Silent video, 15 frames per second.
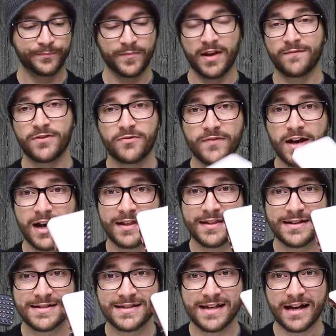if you've got
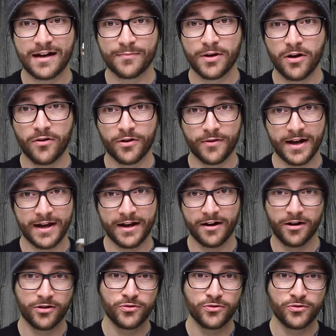this setup going right here,